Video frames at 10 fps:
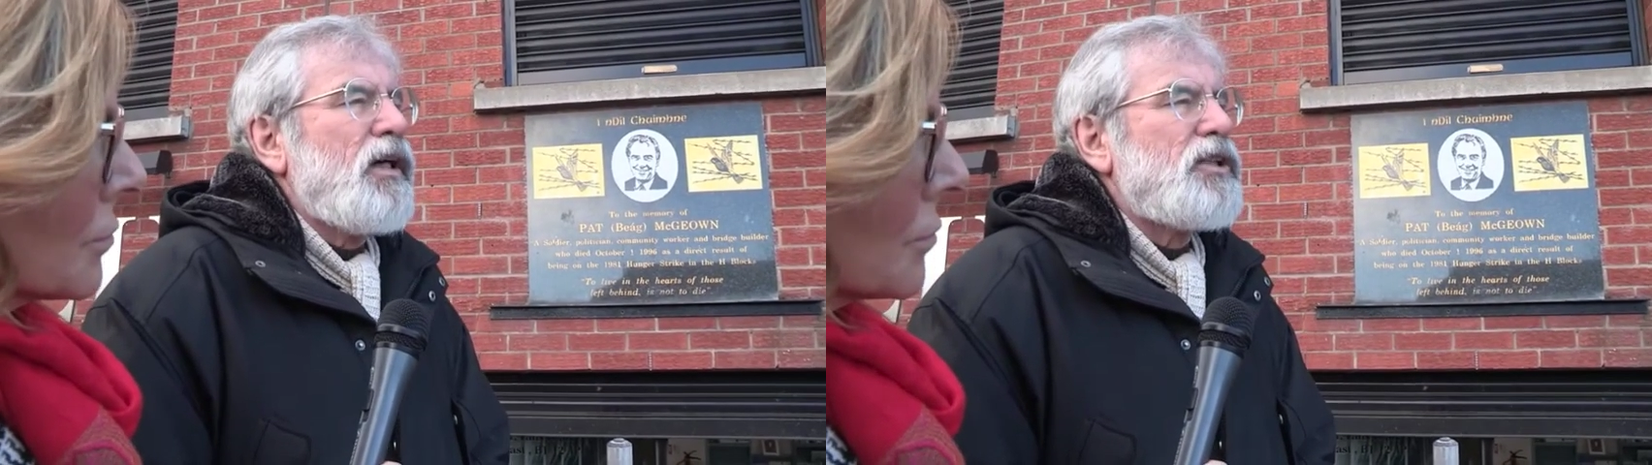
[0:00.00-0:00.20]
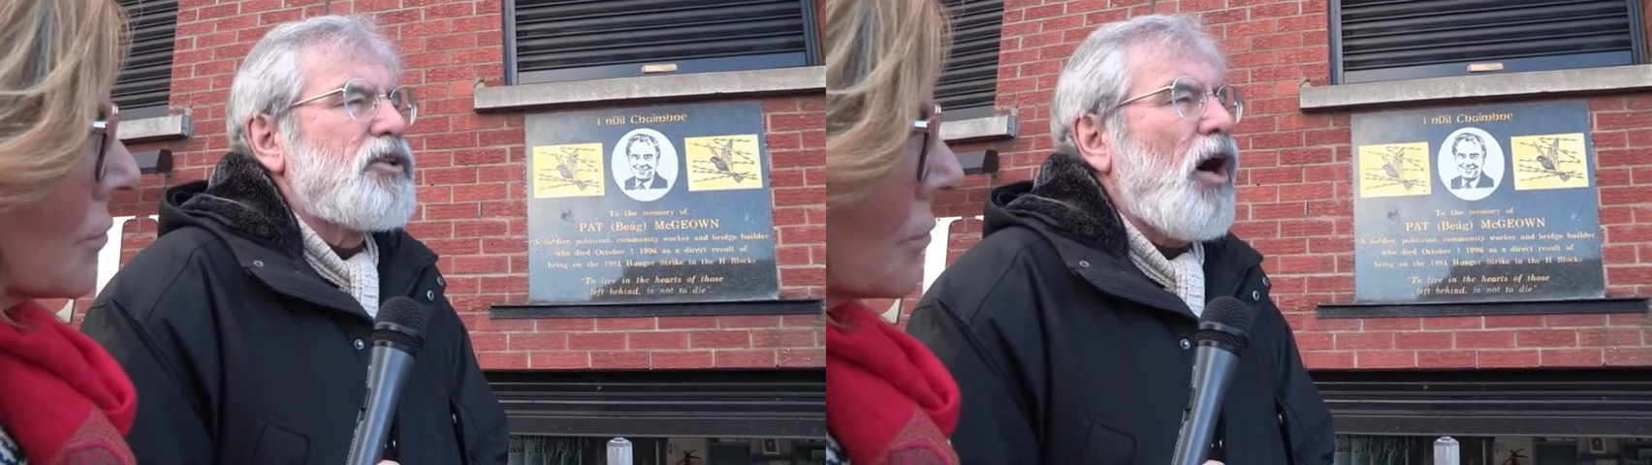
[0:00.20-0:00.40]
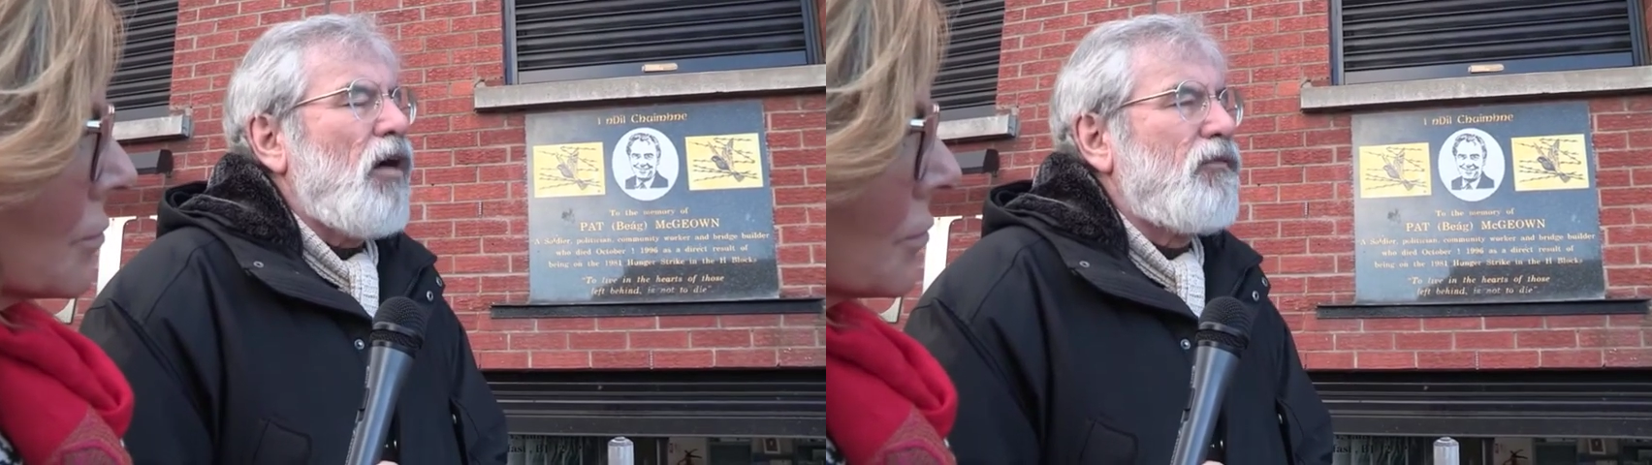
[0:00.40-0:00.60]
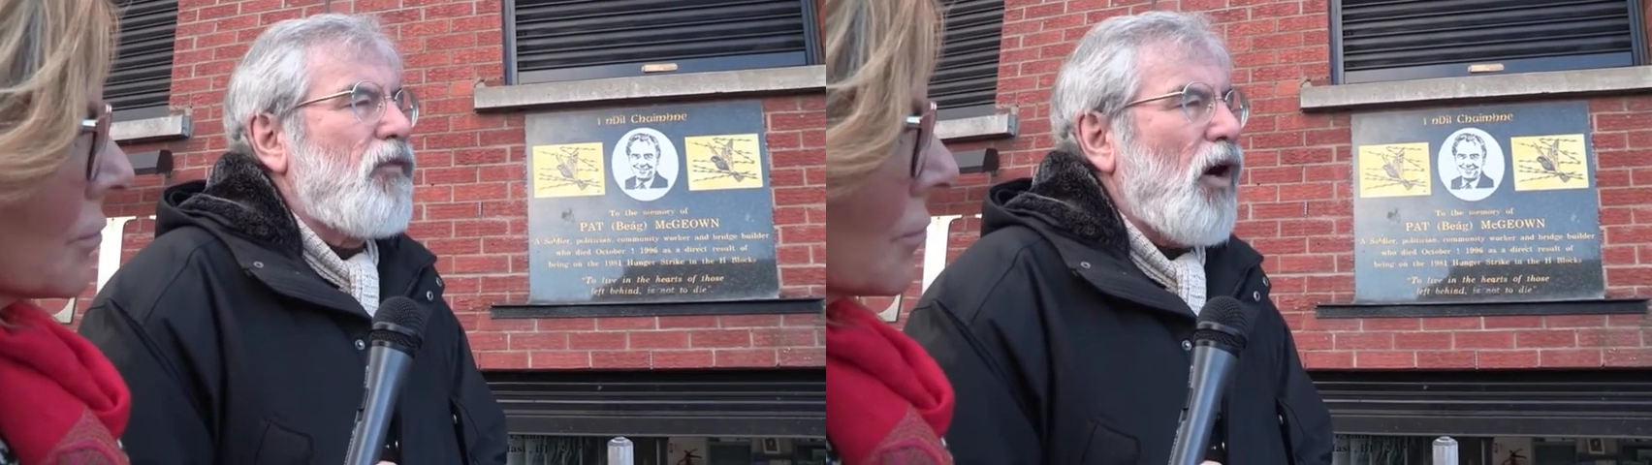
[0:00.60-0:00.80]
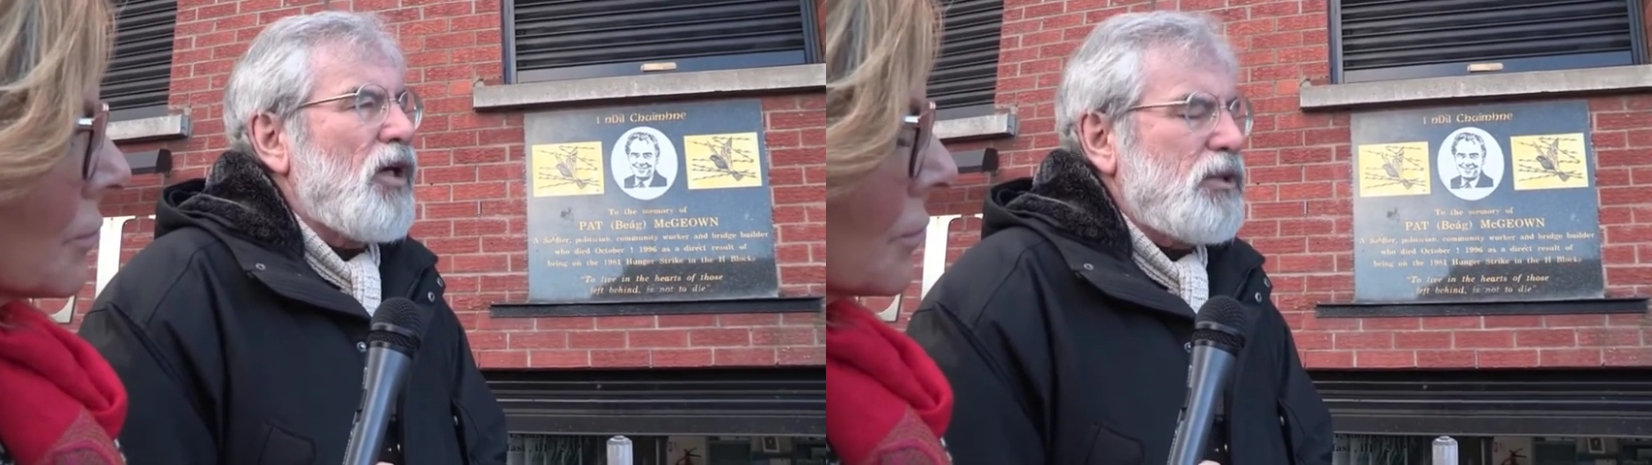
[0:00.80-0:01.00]
soft
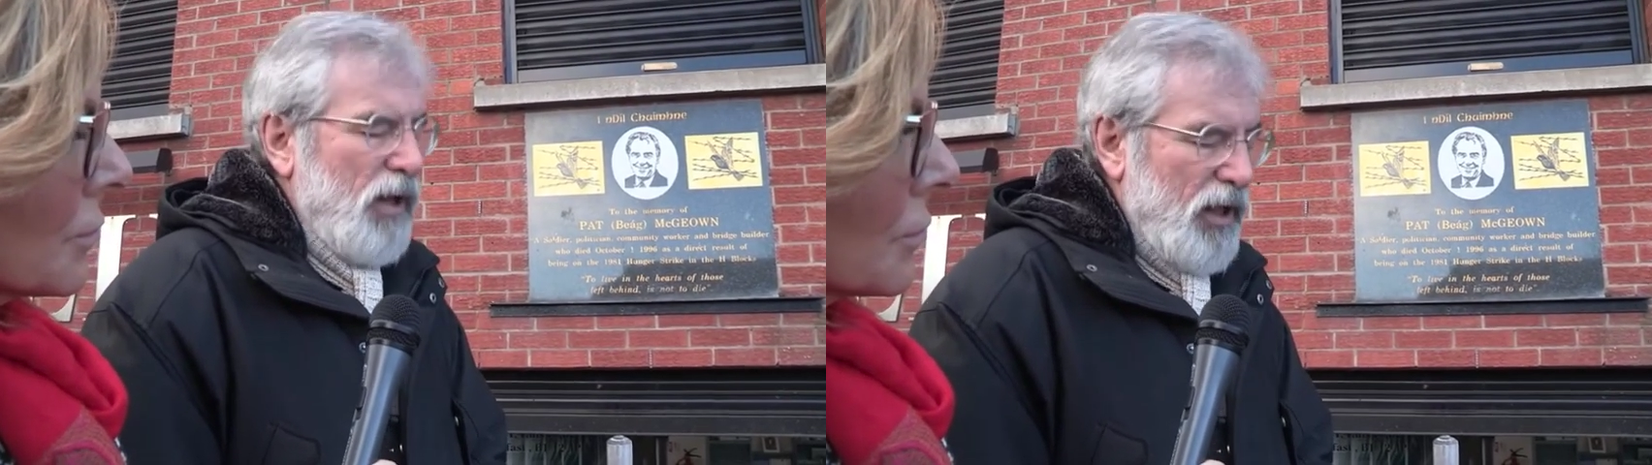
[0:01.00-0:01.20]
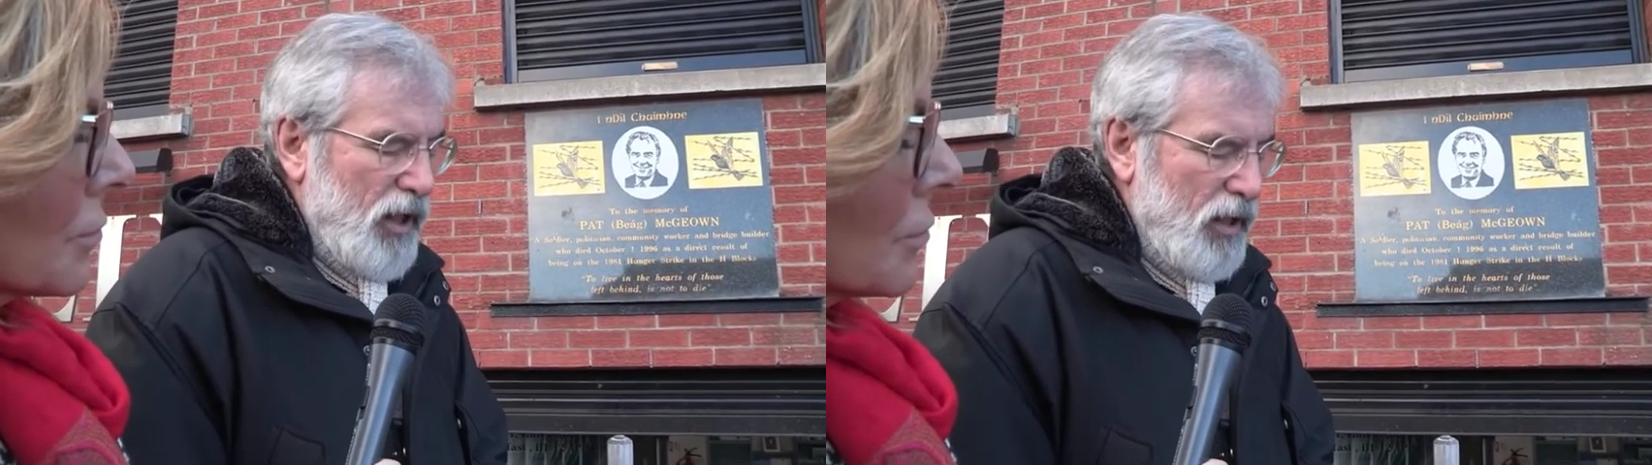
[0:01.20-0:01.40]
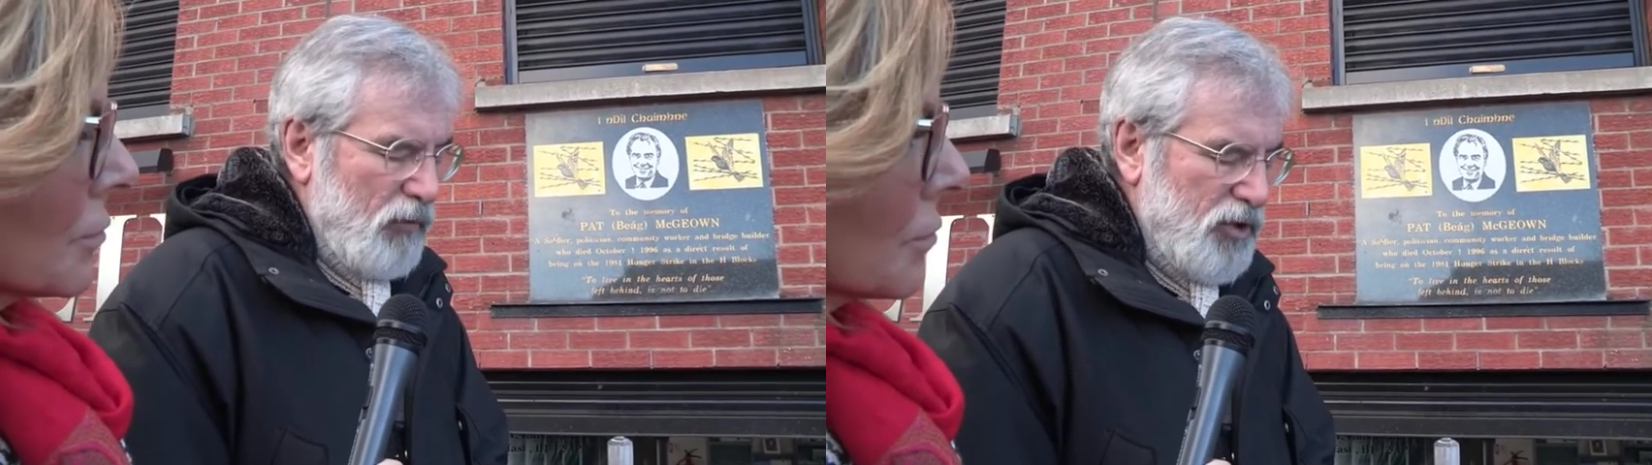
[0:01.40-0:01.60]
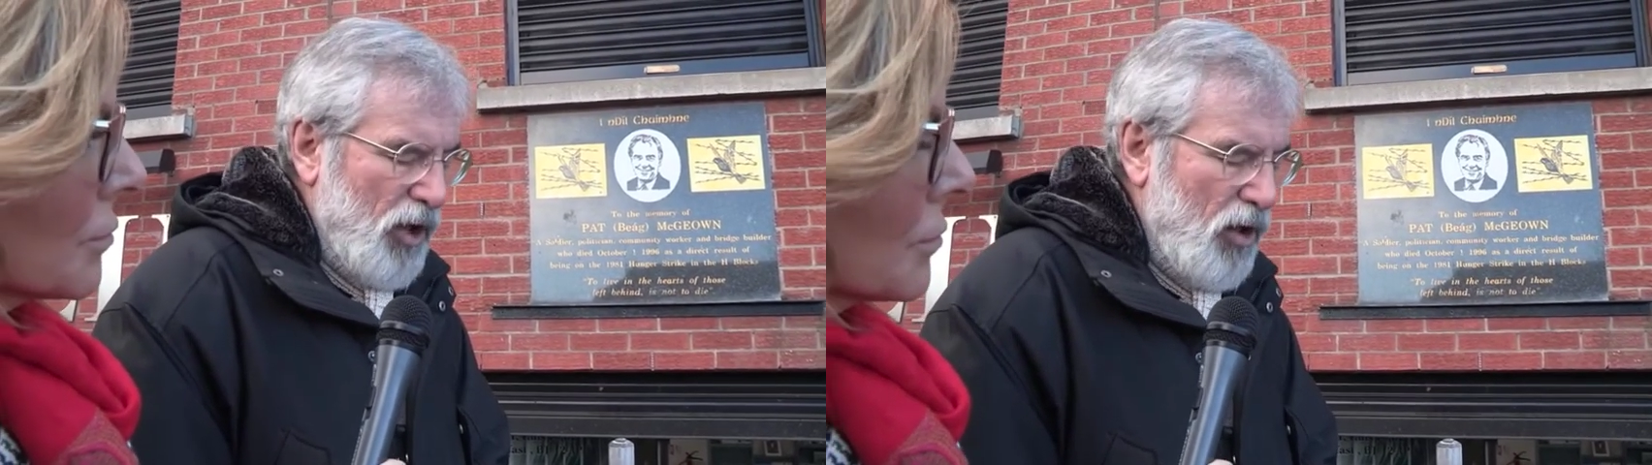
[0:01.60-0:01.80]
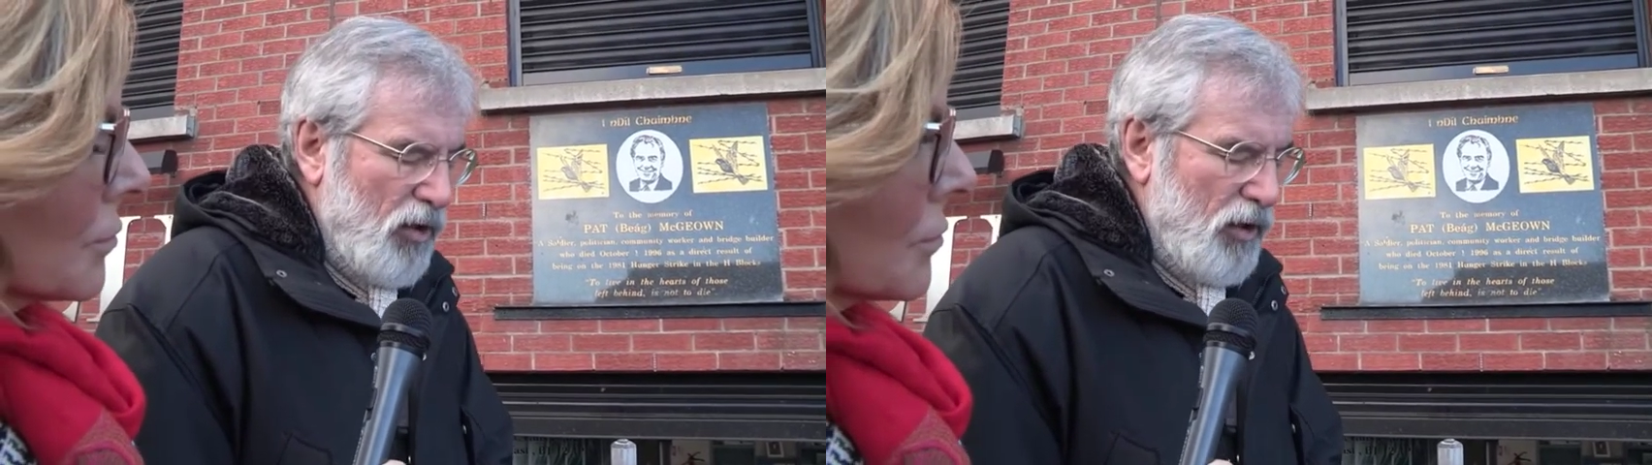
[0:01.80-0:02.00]
voice, whether they were
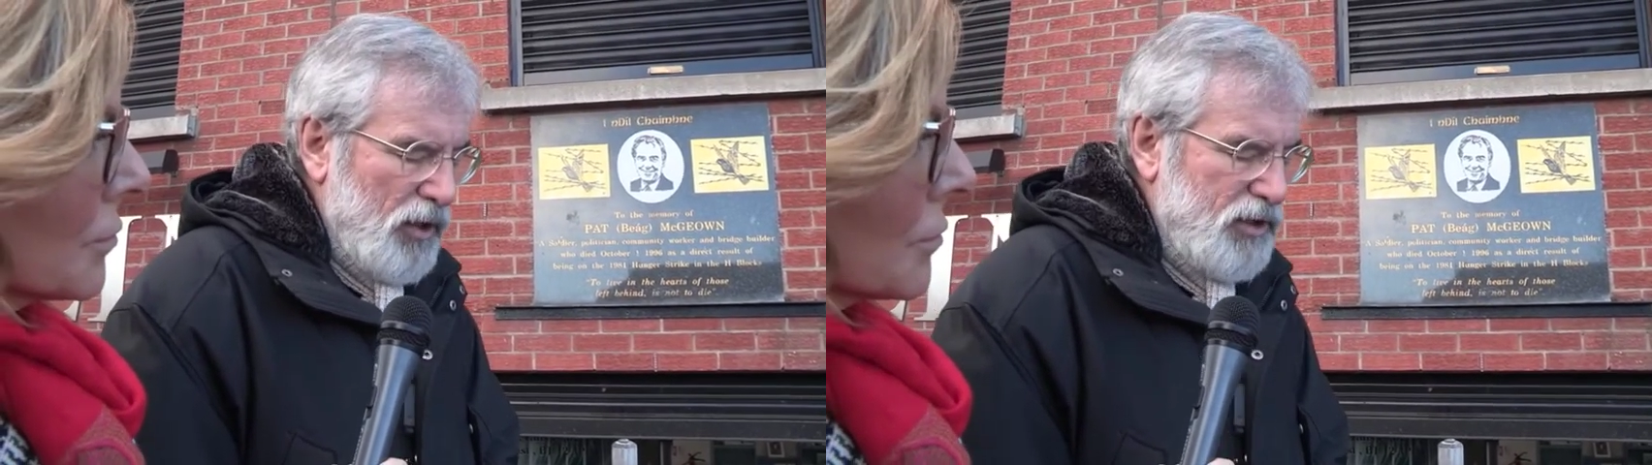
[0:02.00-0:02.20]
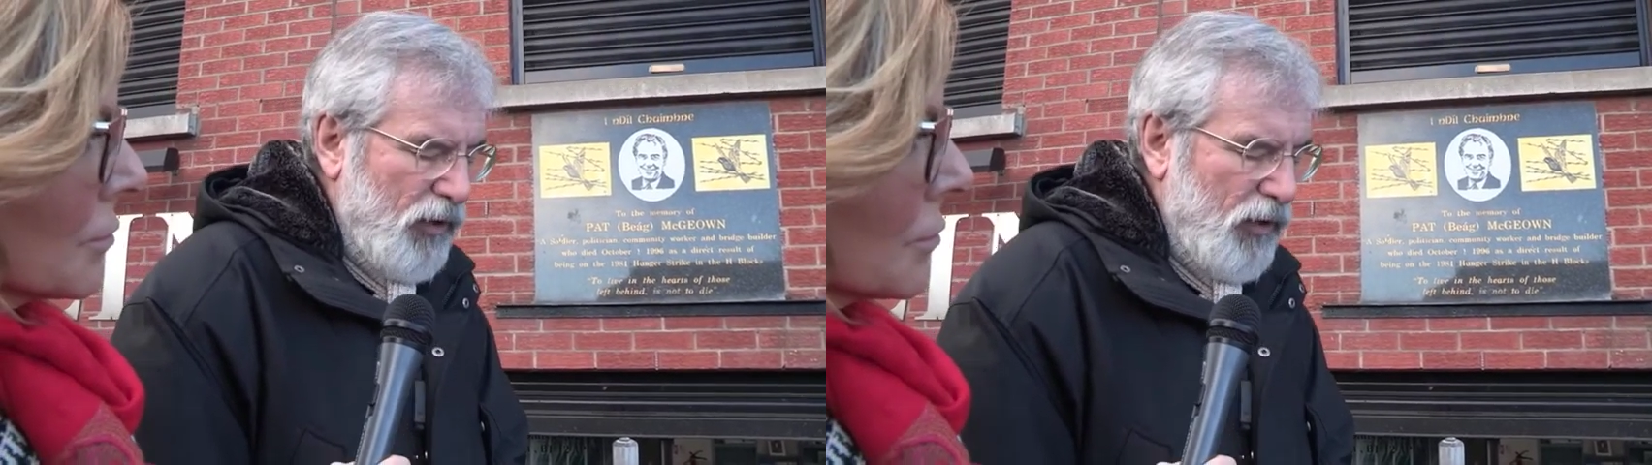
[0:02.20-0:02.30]
journalists,